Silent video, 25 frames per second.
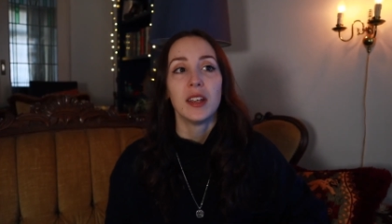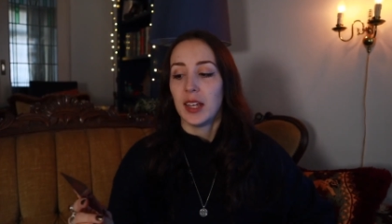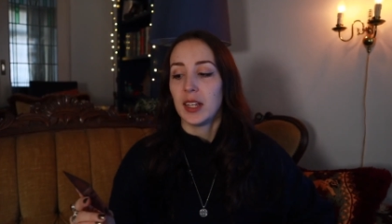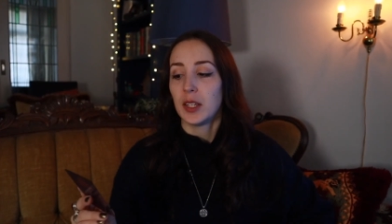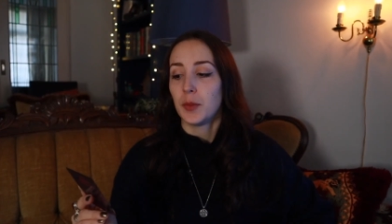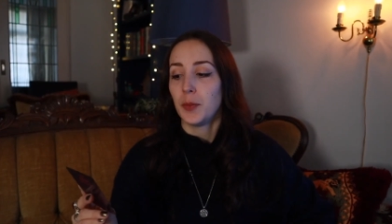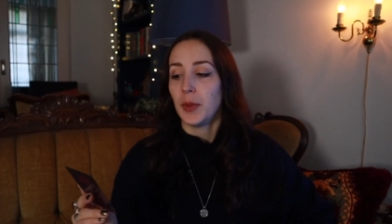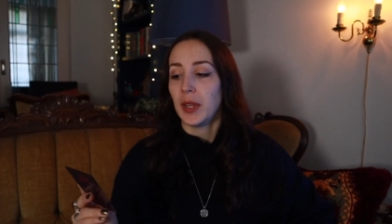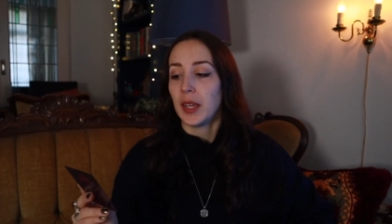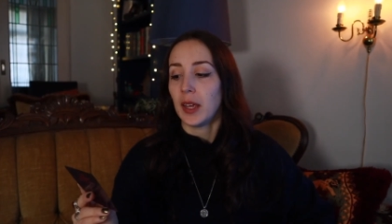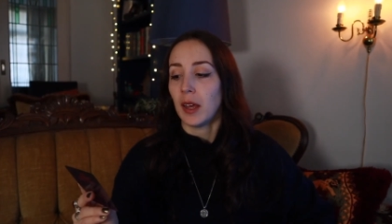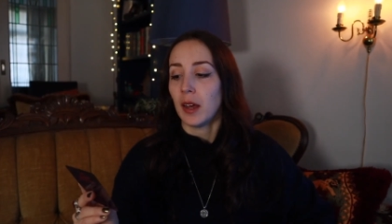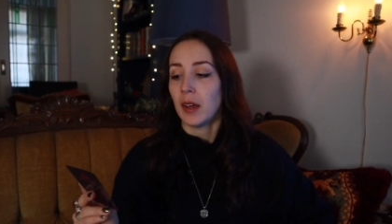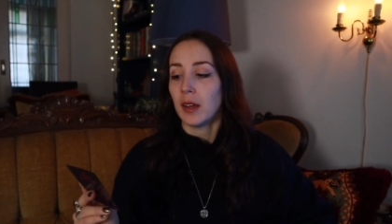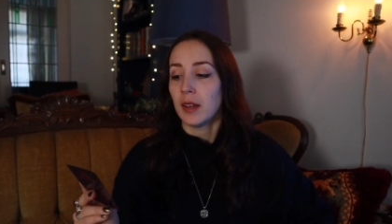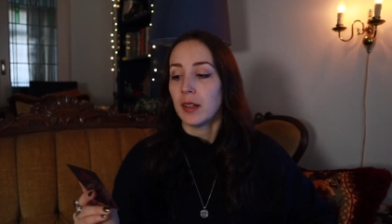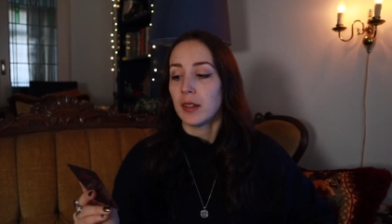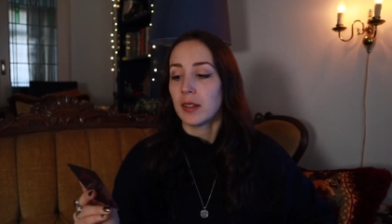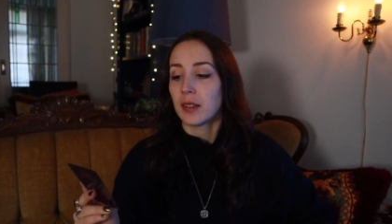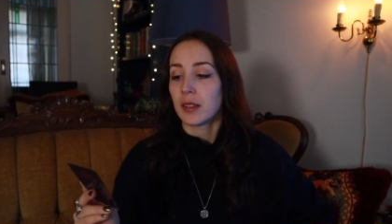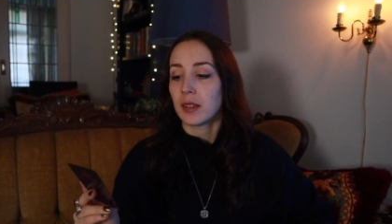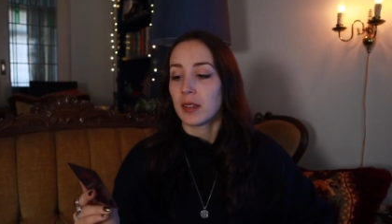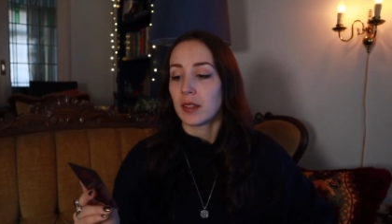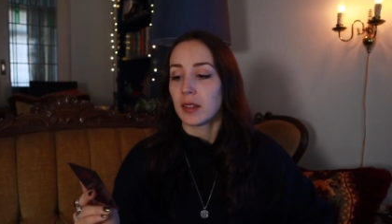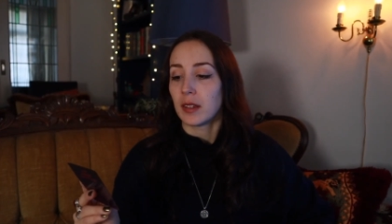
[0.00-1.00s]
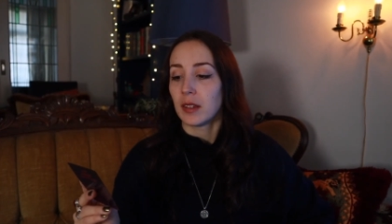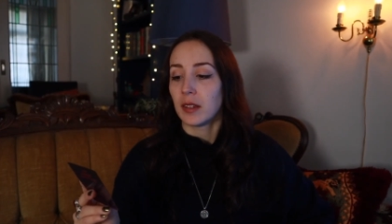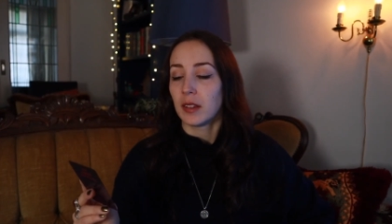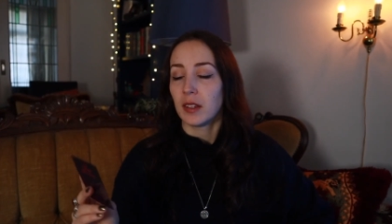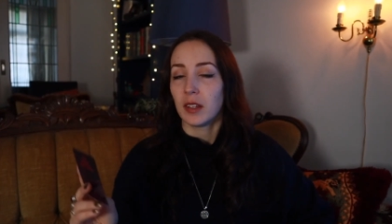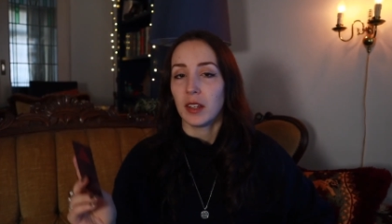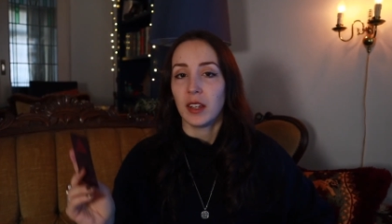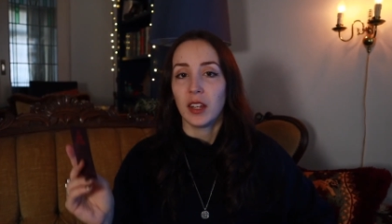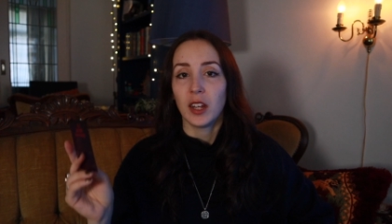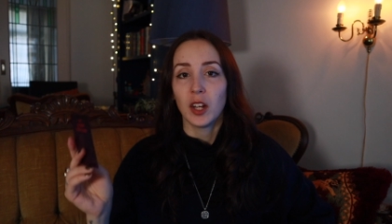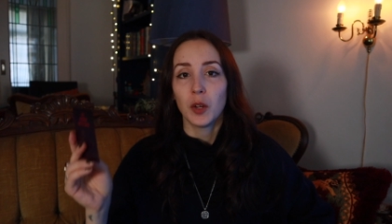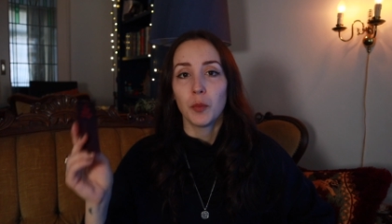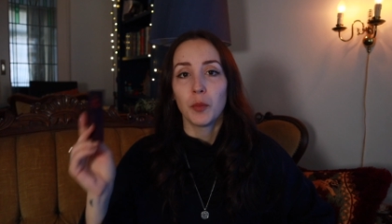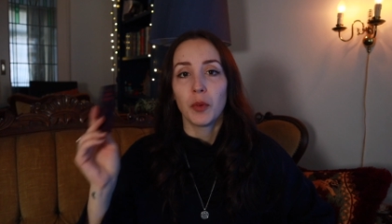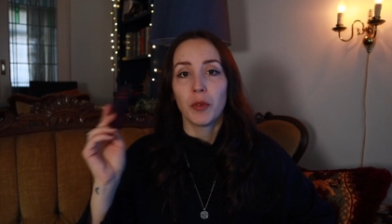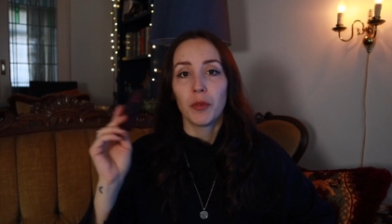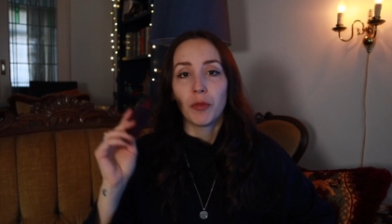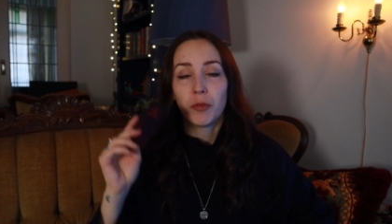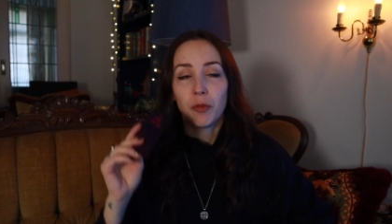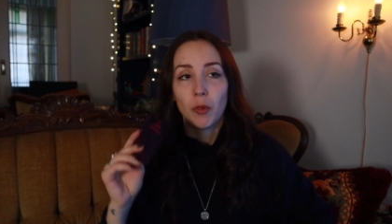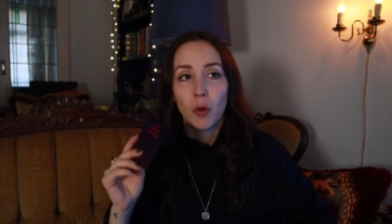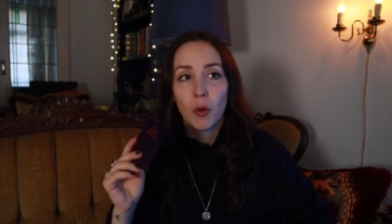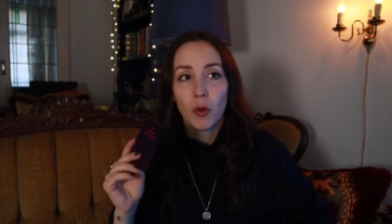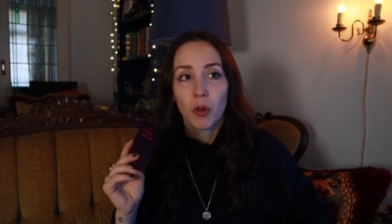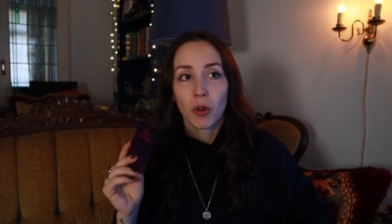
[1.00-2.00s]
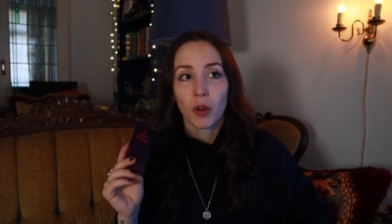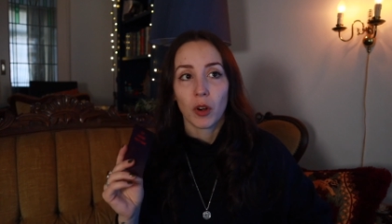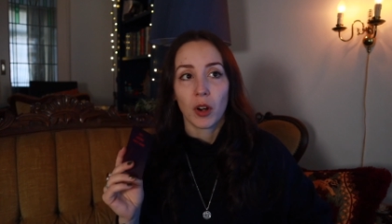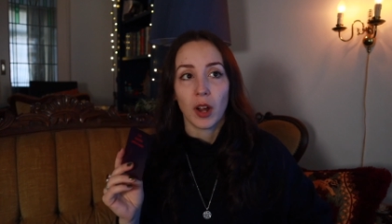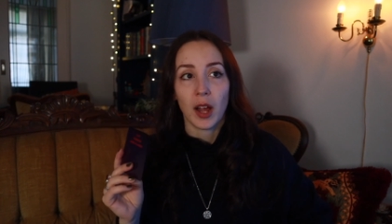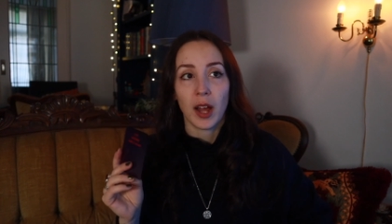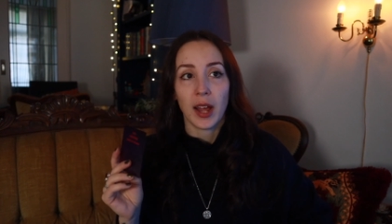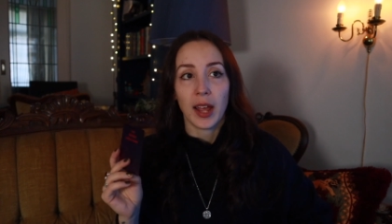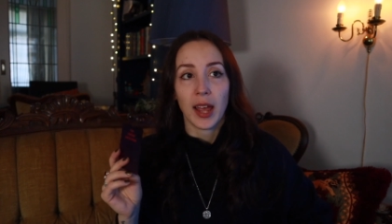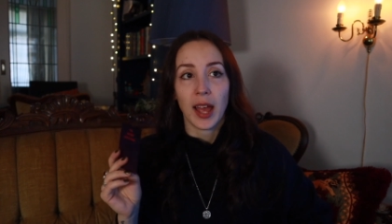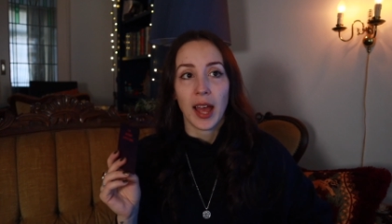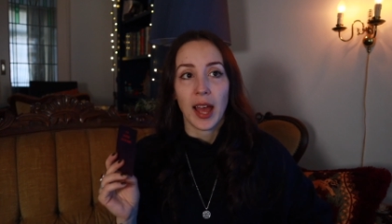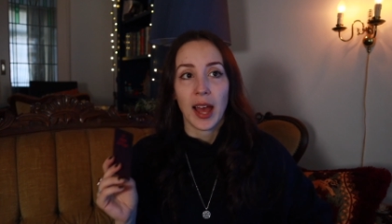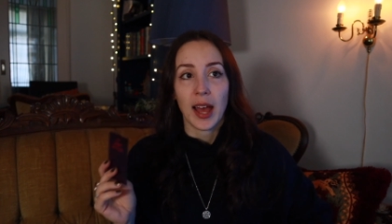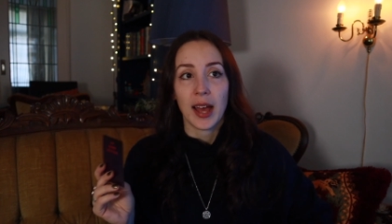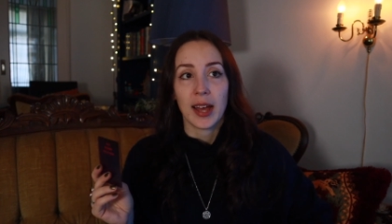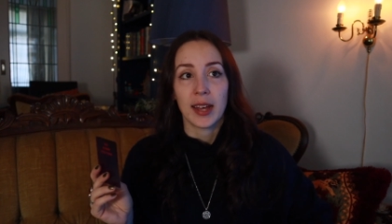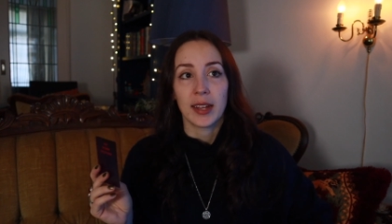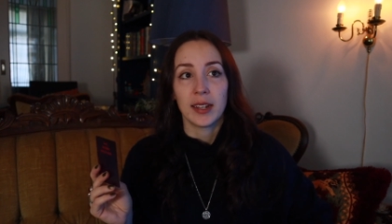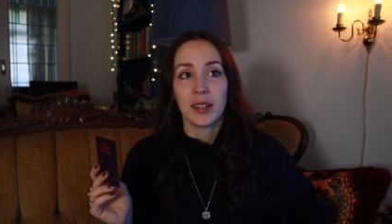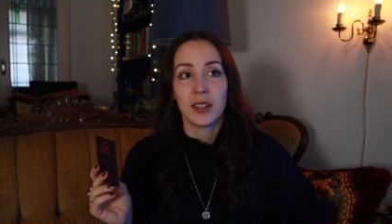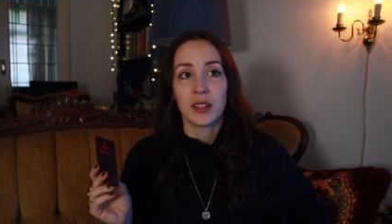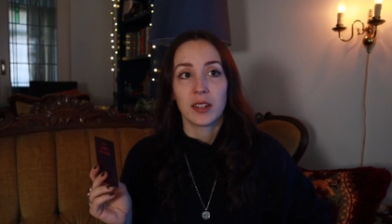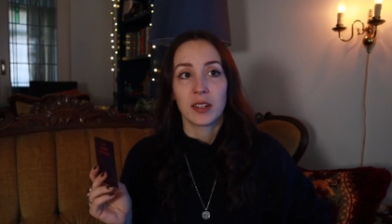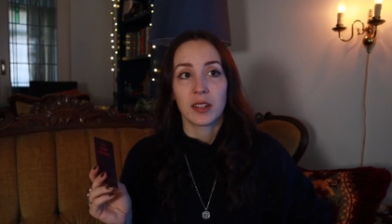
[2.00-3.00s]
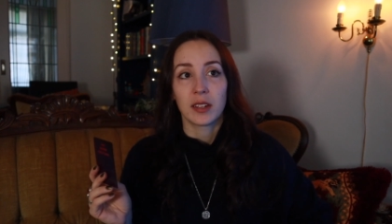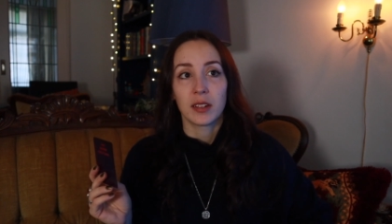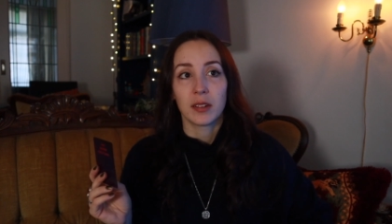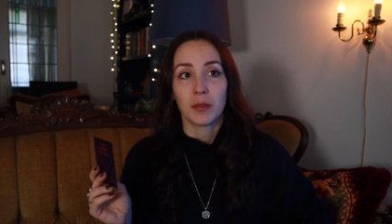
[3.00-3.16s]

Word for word: is because the year before I had,